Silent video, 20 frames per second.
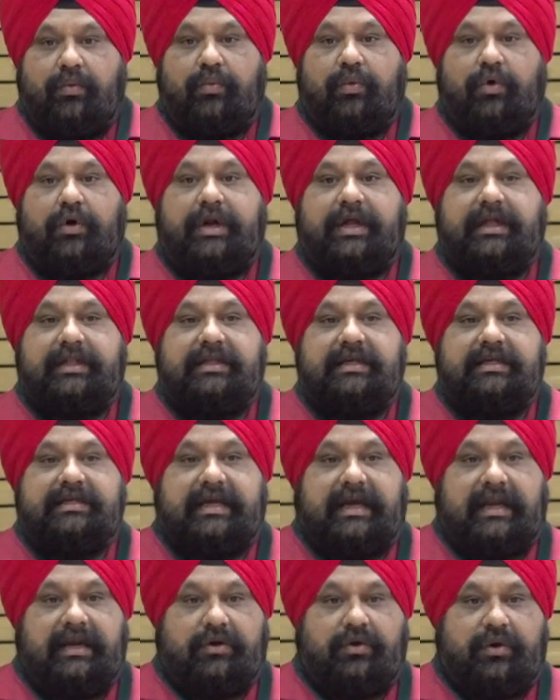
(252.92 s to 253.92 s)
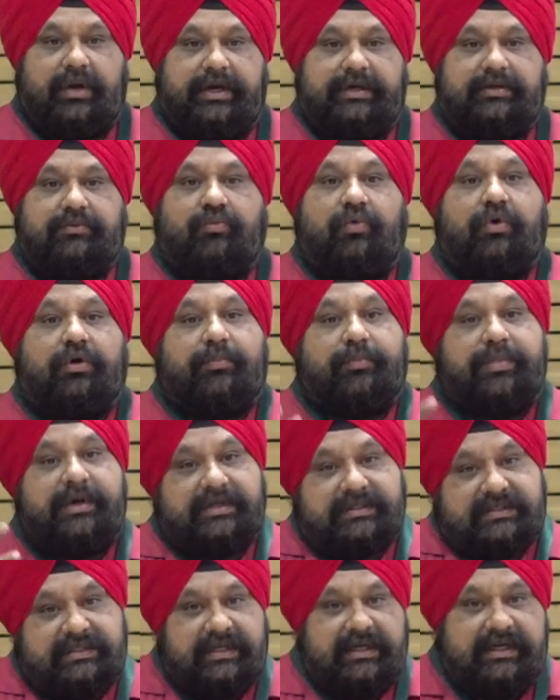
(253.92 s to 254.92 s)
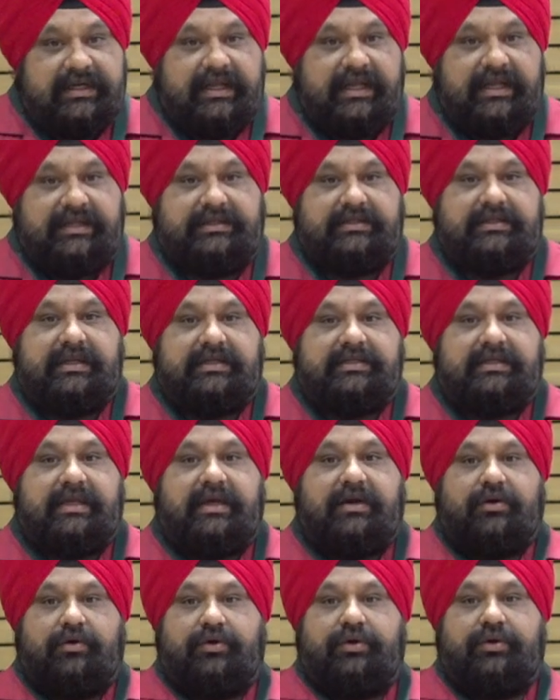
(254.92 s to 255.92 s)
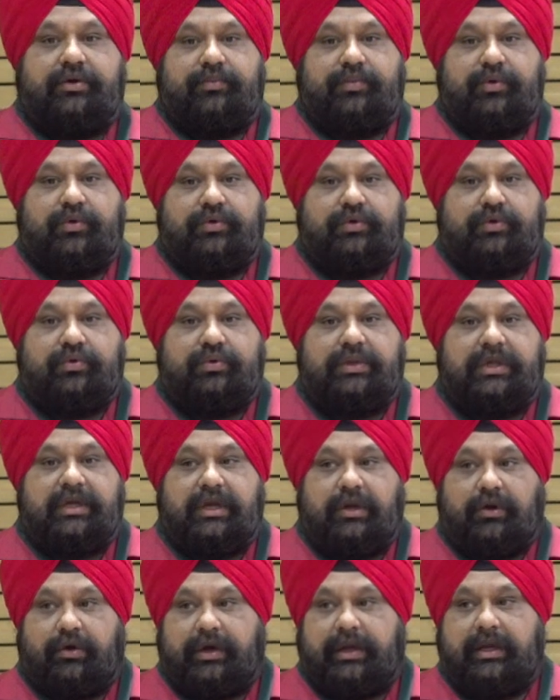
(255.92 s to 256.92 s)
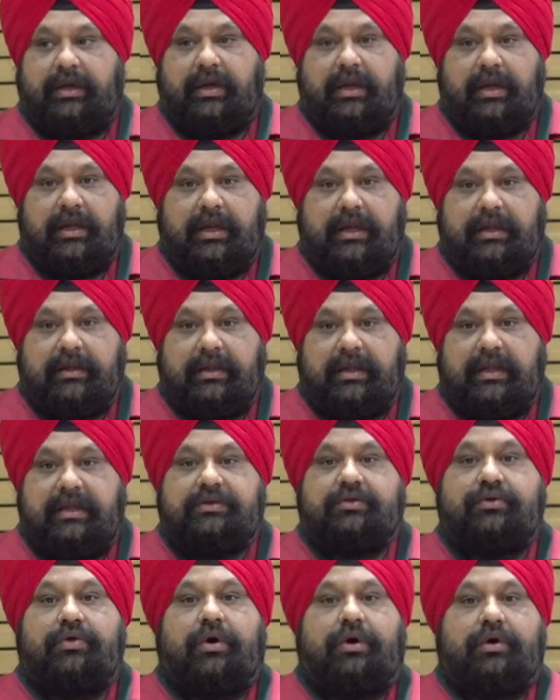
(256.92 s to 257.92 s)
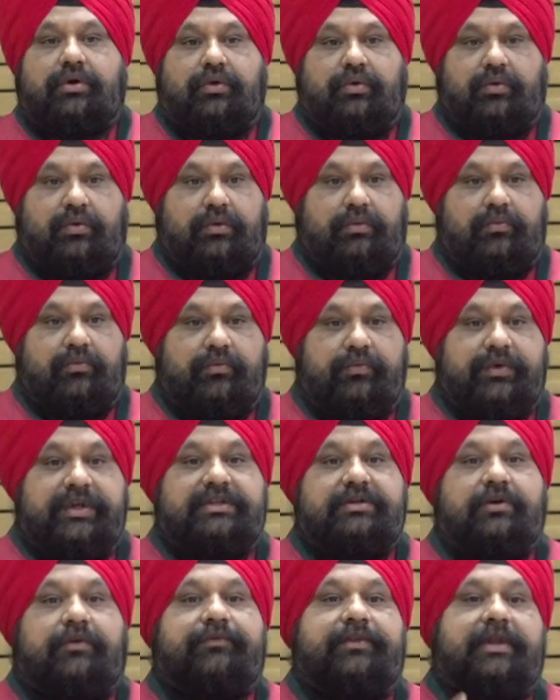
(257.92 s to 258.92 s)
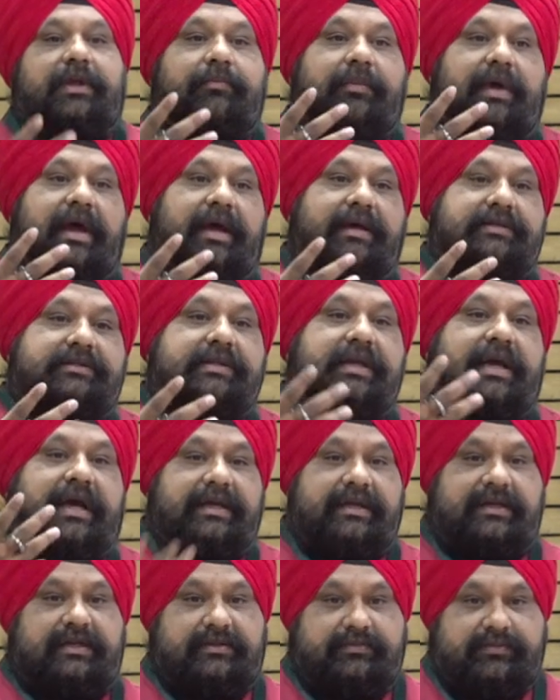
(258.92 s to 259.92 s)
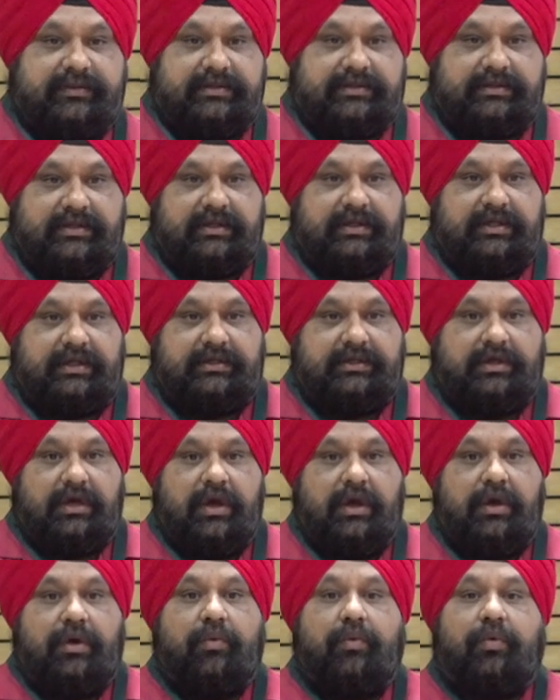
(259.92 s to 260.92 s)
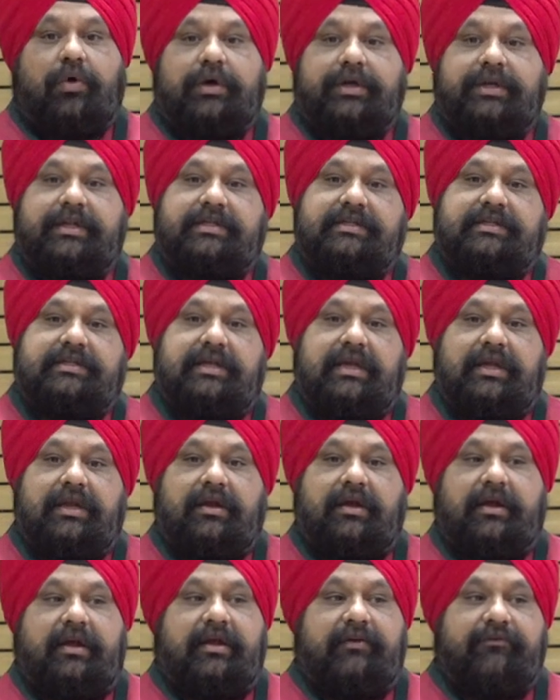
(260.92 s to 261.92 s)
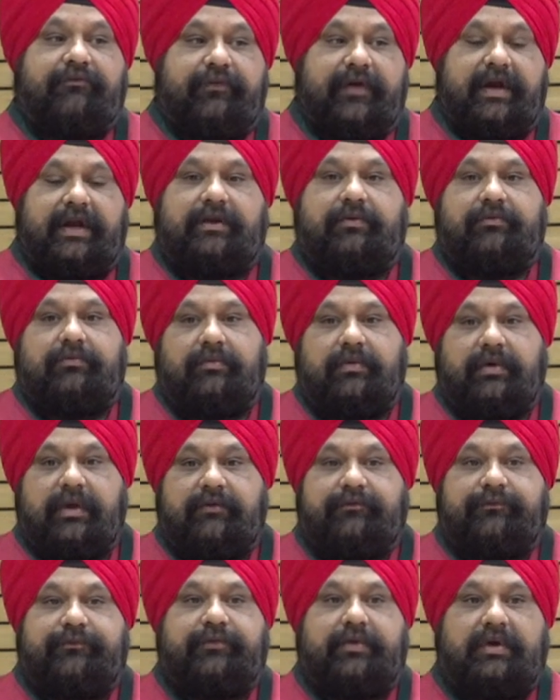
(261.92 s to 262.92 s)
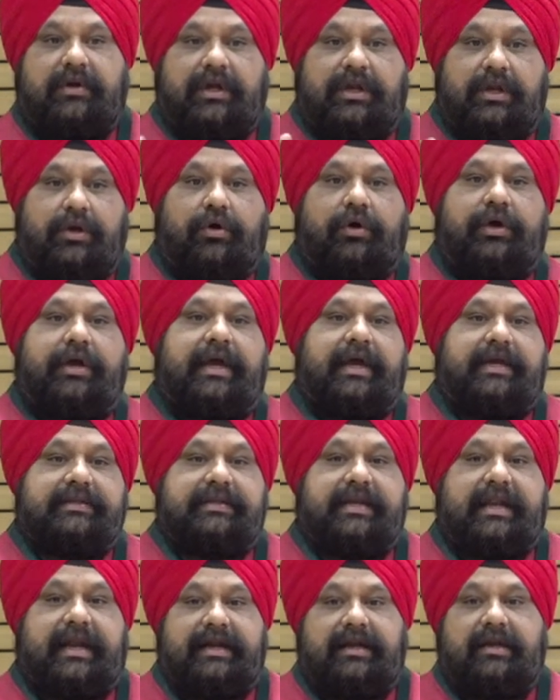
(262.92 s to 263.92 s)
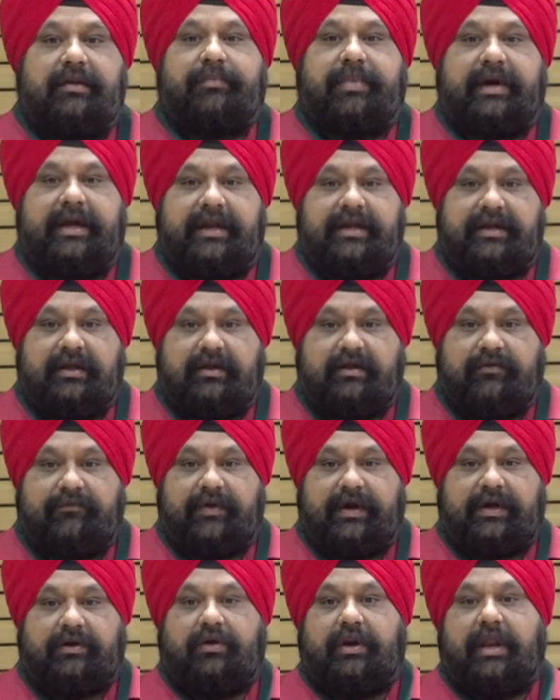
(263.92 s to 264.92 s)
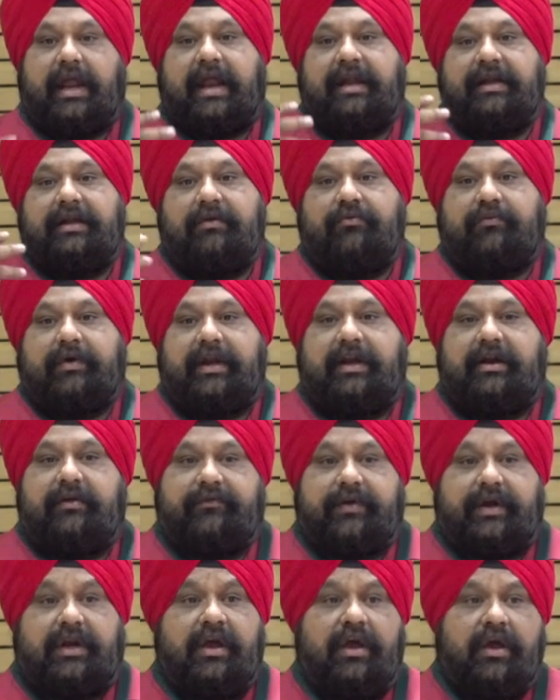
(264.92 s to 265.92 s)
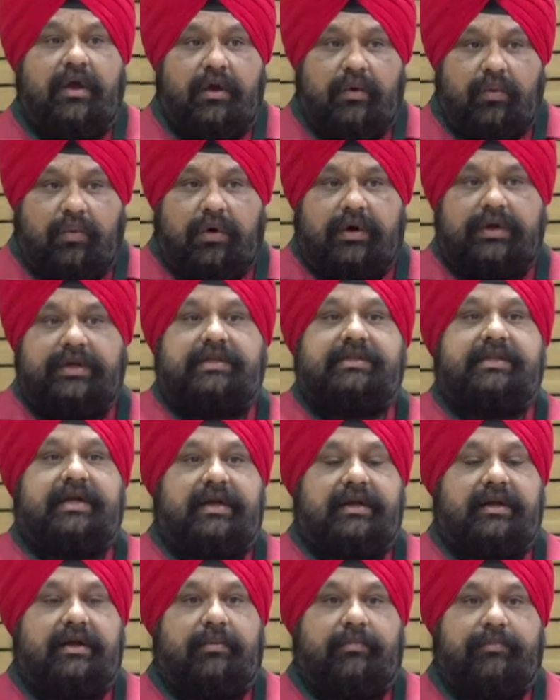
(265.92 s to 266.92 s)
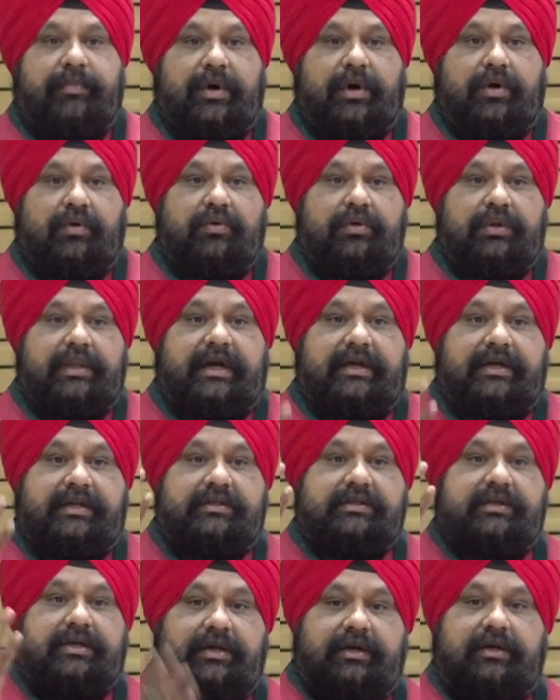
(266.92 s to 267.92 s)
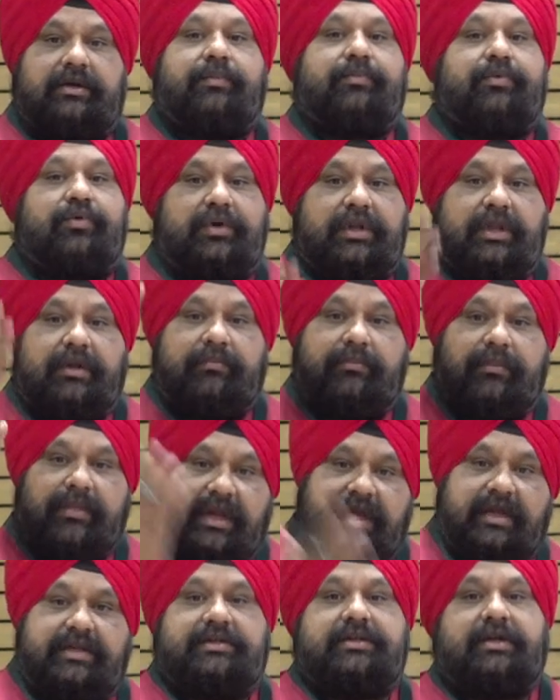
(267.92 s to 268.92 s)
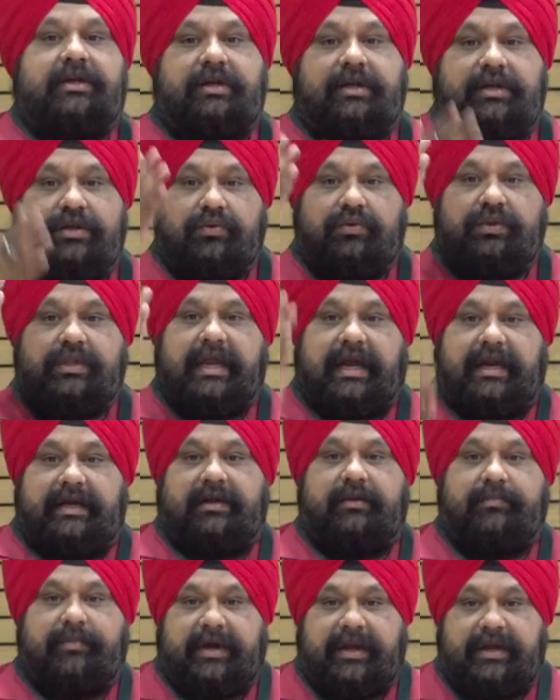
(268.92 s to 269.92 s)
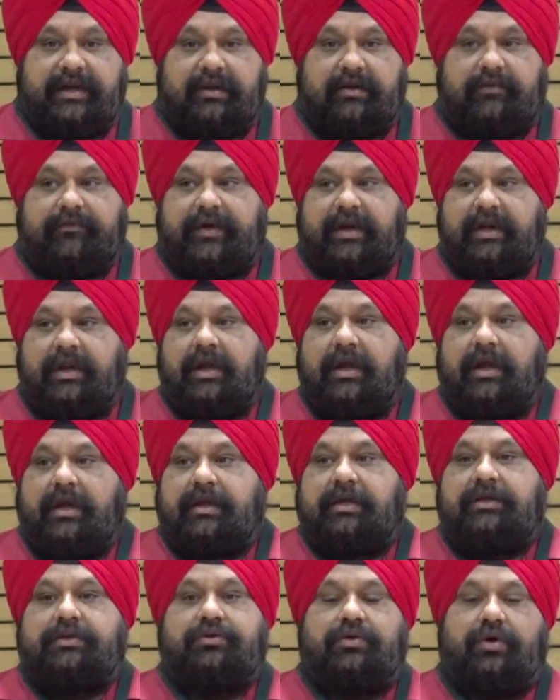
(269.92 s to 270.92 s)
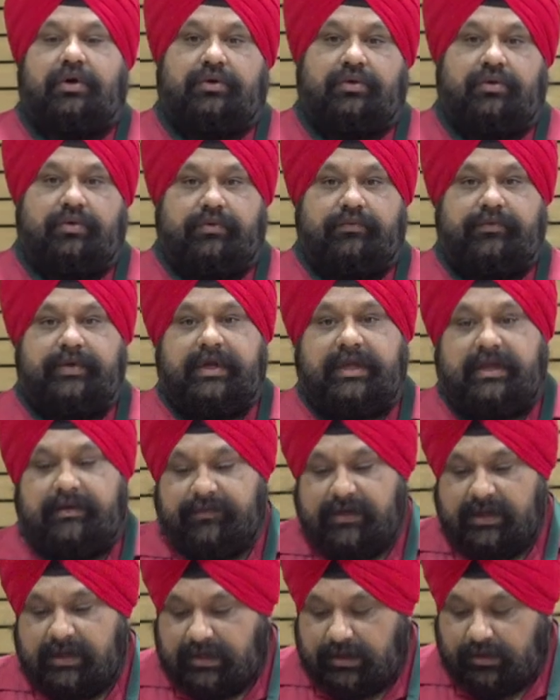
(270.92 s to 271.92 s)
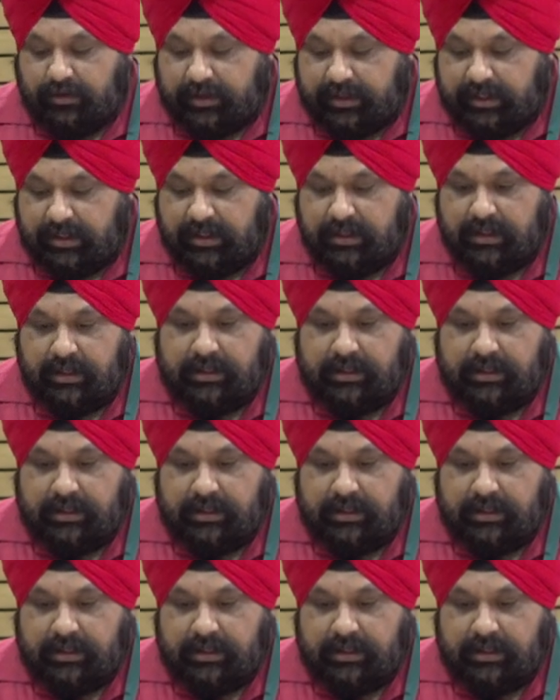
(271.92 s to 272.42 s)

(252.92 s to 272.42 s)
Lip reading: What are these alkaloids? What percentage does they contribute to the Giloy? Is not known. Which of them has the highest percentage? What is the effect if Giloy has an antipyretic effect or an antiviral effect? What is that compound that is contributing majorly to the antipyretic effect is not known. We are giving Giloy.